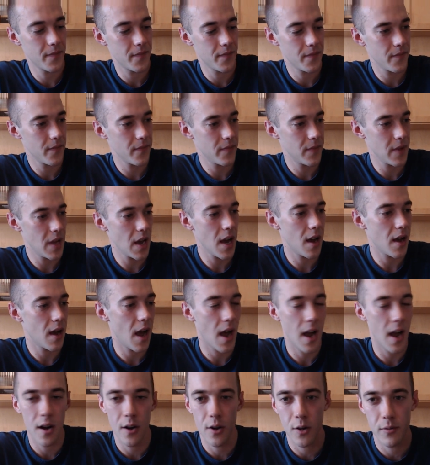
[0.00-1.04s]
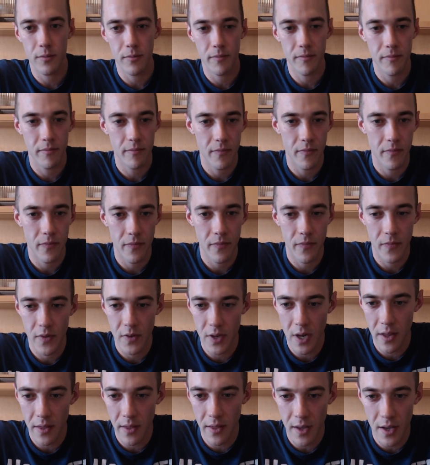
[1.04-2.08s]
Yeah, I don't know if there's
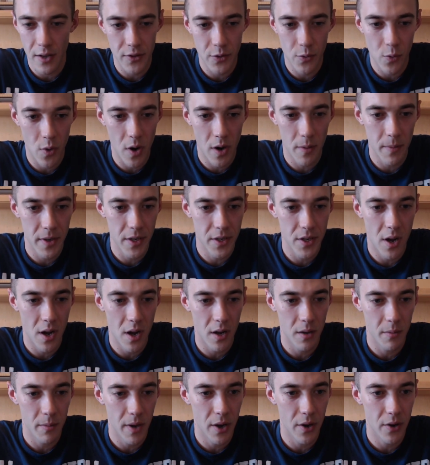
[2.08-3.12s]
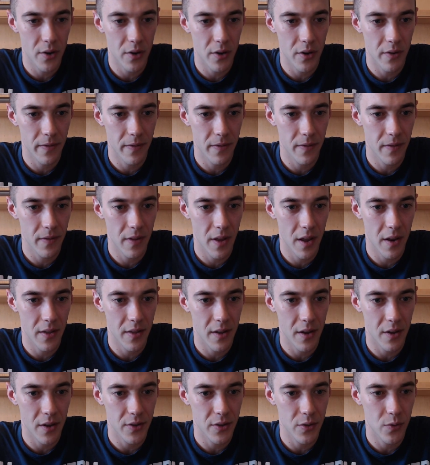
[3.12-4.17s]
anything else you wanted me to talk about, or if
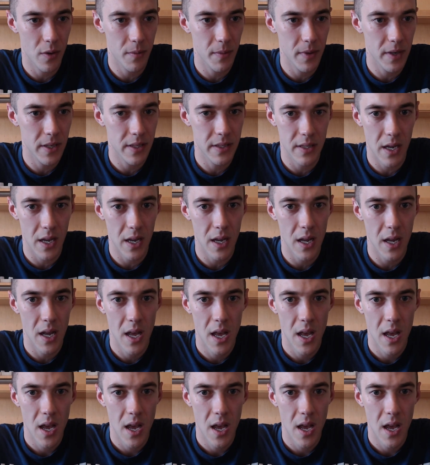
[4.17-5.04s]
anything else you wanted me to say.